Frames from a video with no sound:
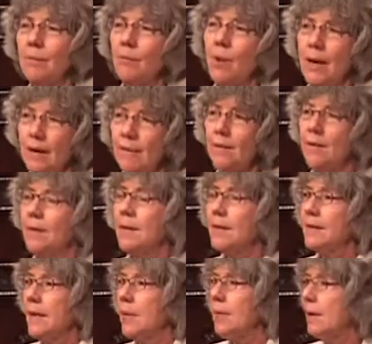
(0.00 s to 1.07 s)
one of the
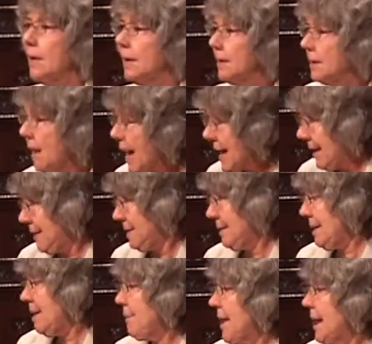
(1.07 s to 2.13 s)
things I really liked
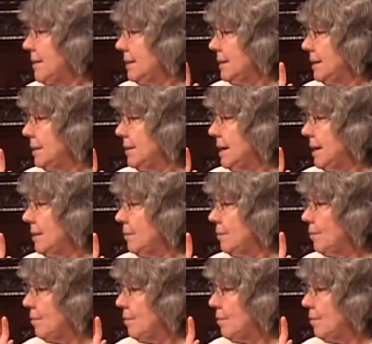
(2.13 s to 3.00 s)
about the